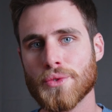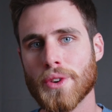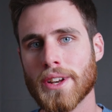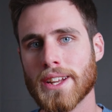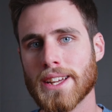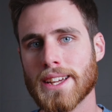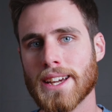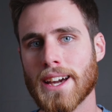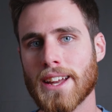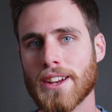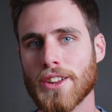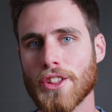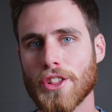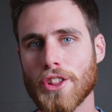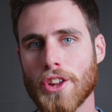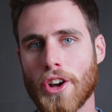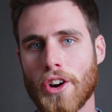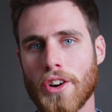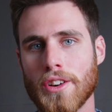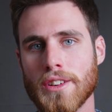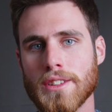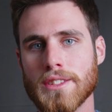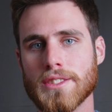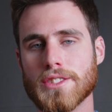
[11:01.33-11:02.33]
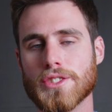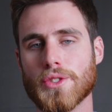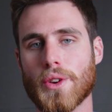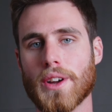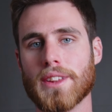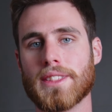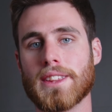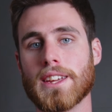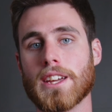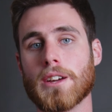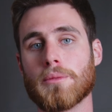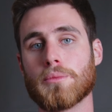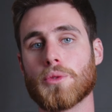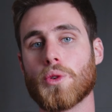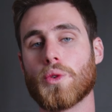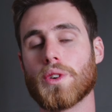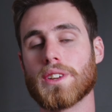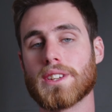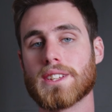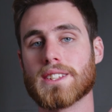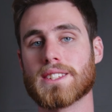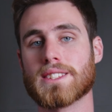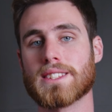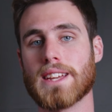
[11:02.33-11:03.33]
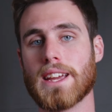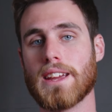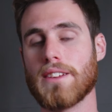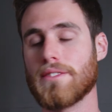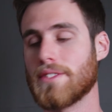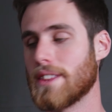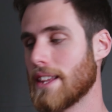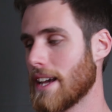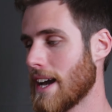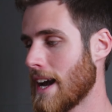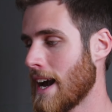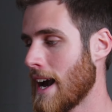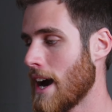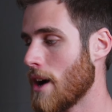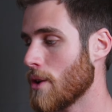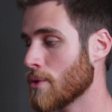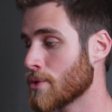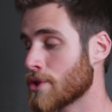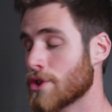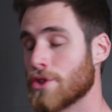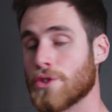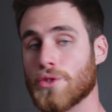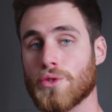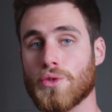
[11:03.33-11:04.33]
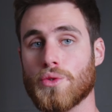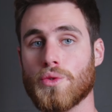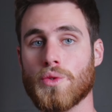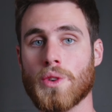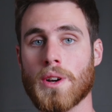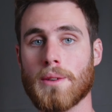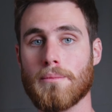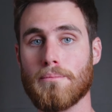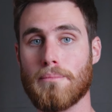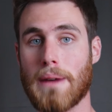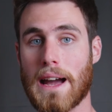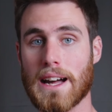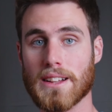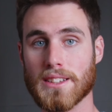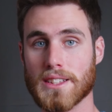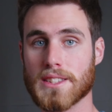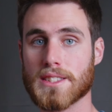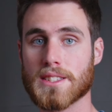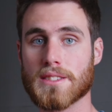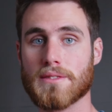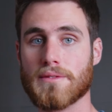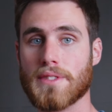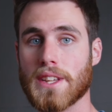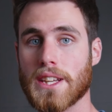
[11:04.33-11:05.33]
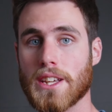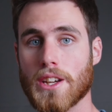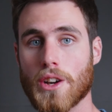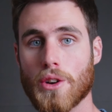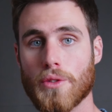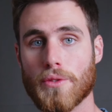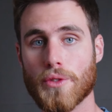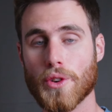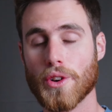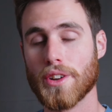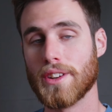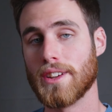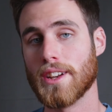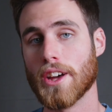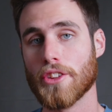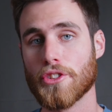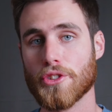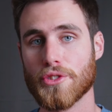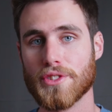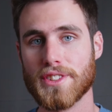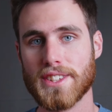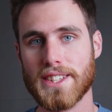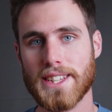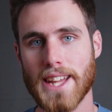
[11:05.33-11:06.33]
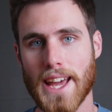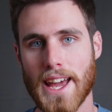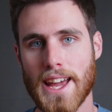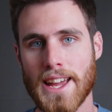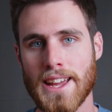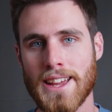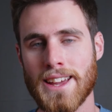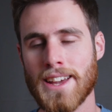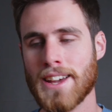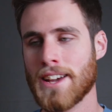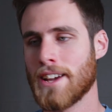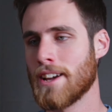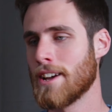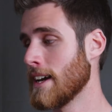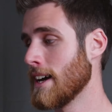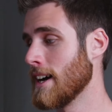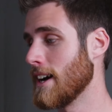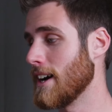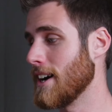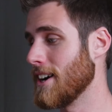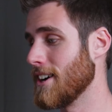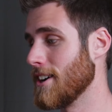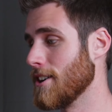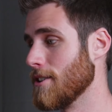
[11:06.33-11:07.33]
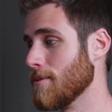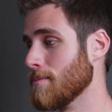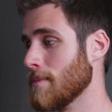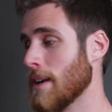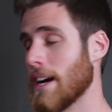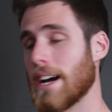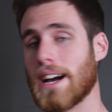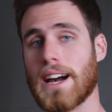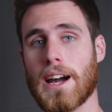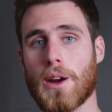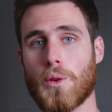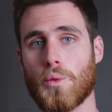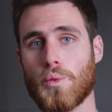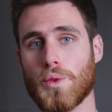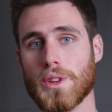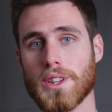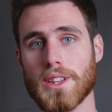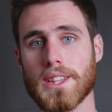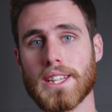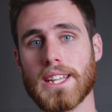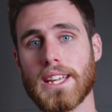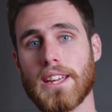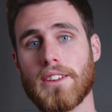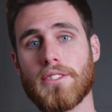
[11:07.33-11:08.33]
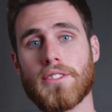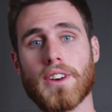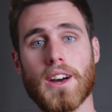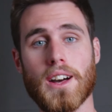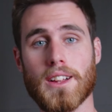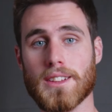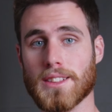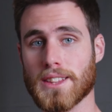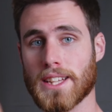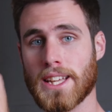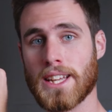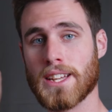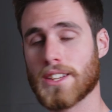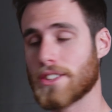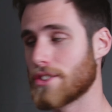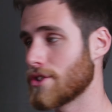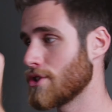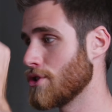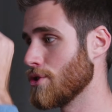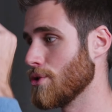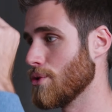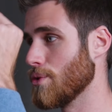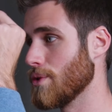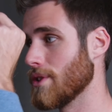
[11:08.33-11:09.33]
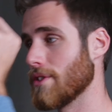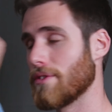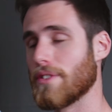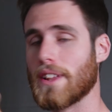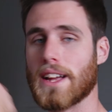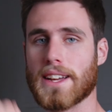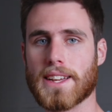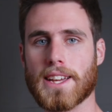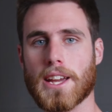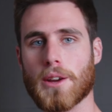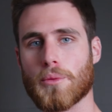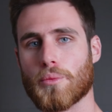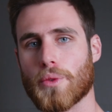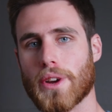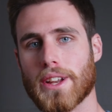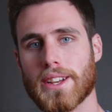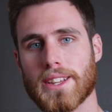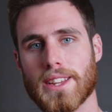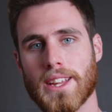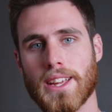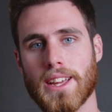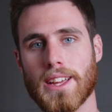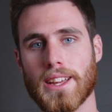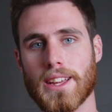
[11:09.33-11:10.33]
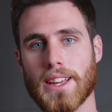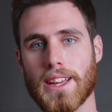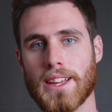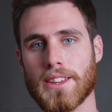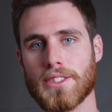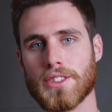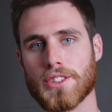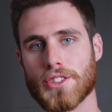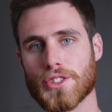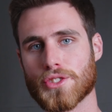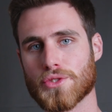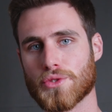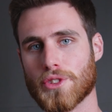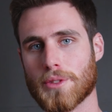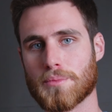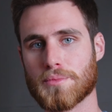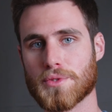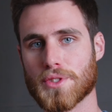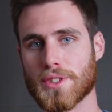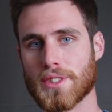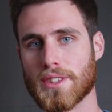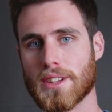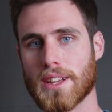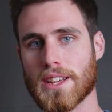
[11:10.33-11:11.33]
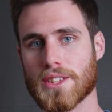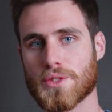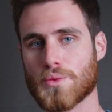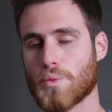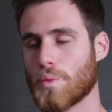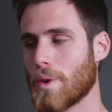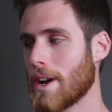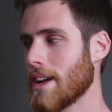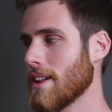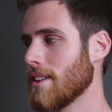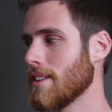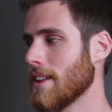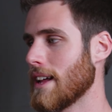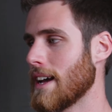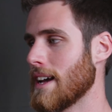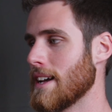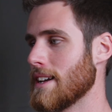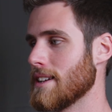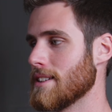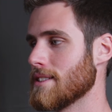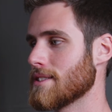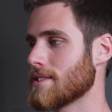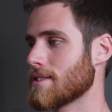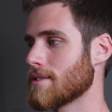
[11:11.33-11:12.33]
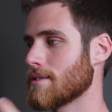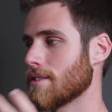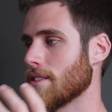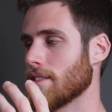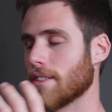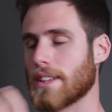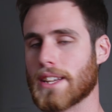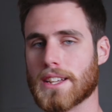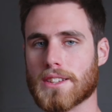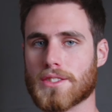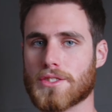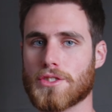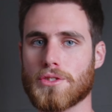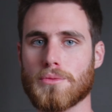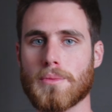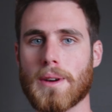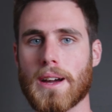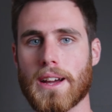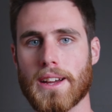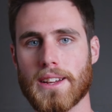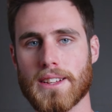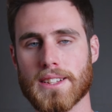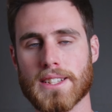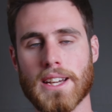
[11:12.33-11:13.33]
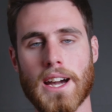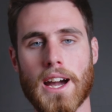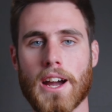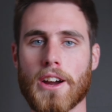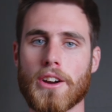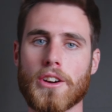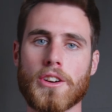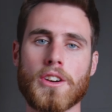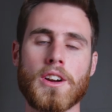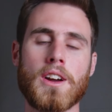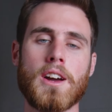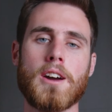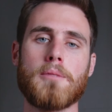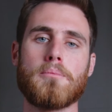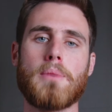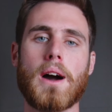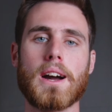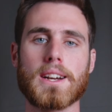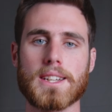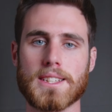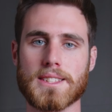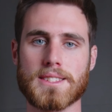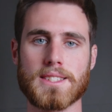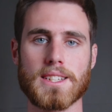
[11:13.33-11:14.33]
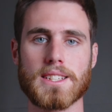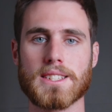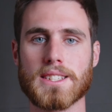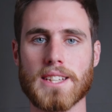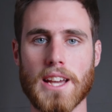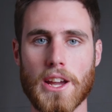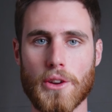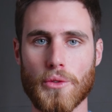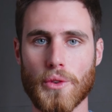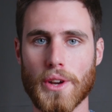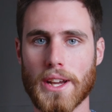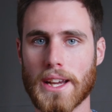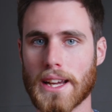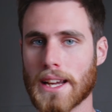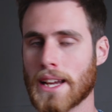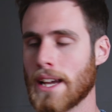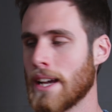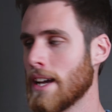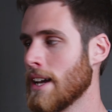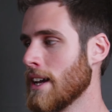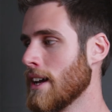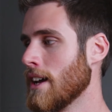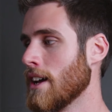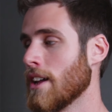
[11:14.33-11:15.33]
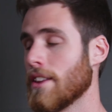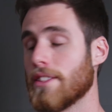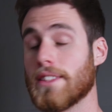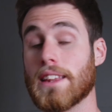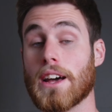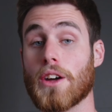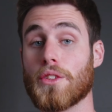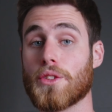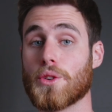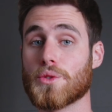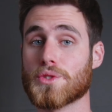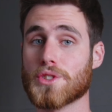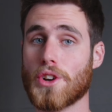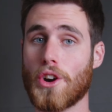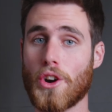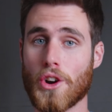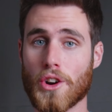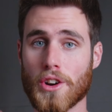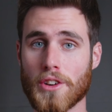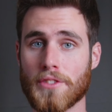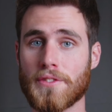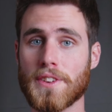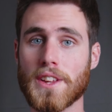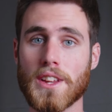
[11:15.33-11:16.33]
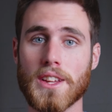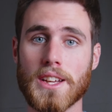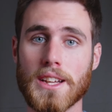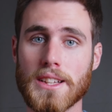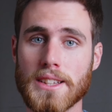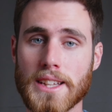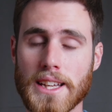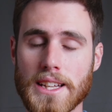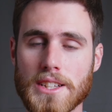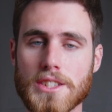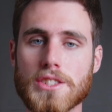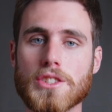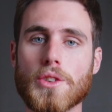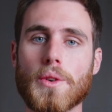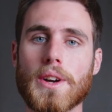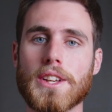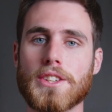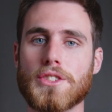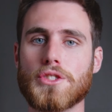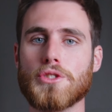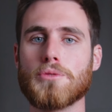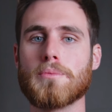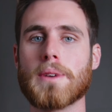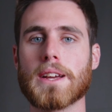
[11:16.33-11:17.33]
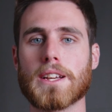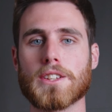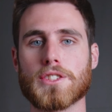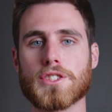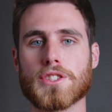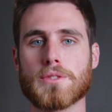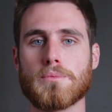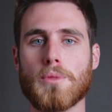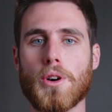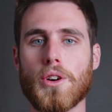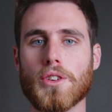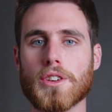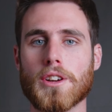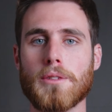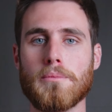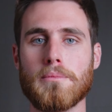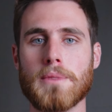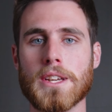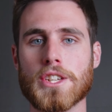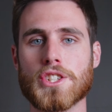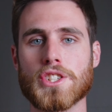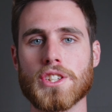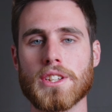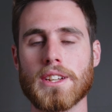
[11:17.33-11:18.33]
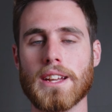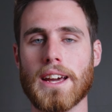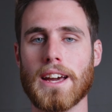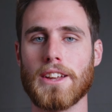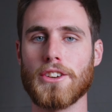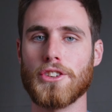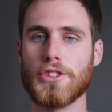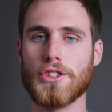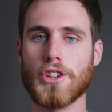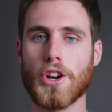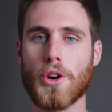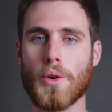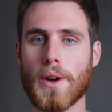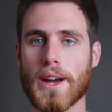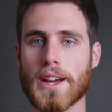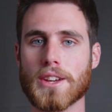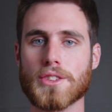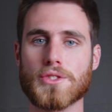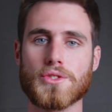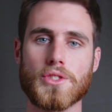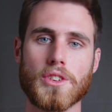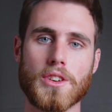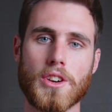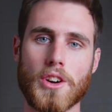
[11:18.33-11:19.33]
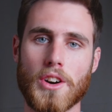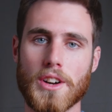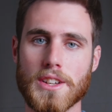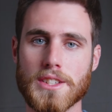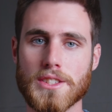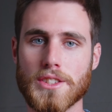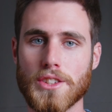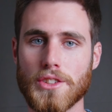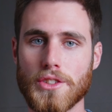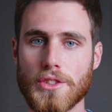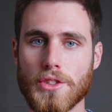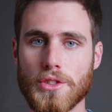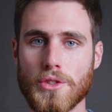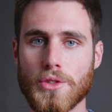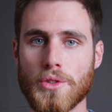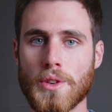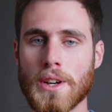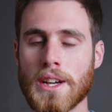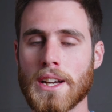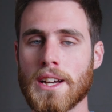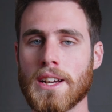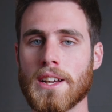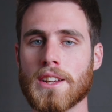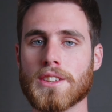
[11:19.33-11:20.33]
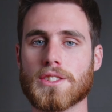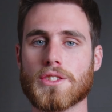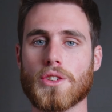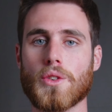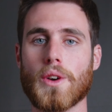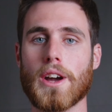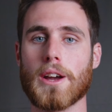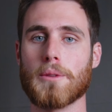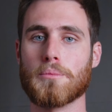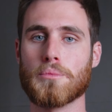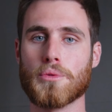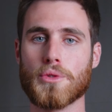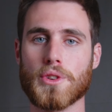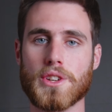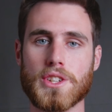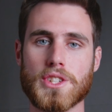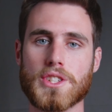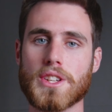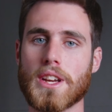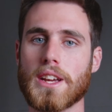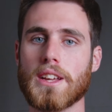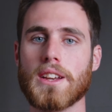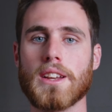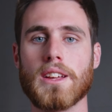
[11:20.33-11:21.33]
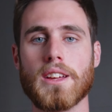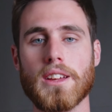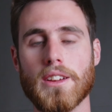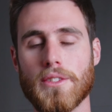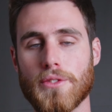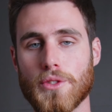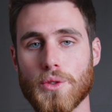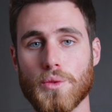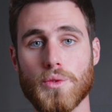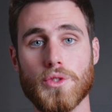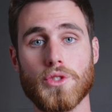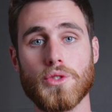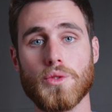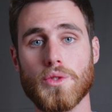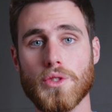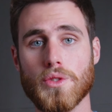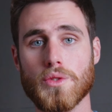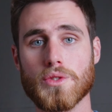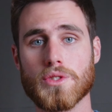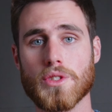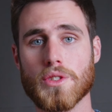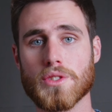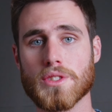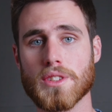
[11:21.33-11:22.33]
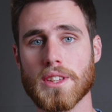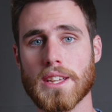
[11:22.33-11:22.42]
running kind of long, so I think I'm going to save the how to balance video for another day. I will leave a link to the FLYCAM Redking in the description, as well as the links to my entire Pocket 6K rig. Now those are affiliate links, so I do make a small commission at no extra cost to you, so I appreciate it if you do use those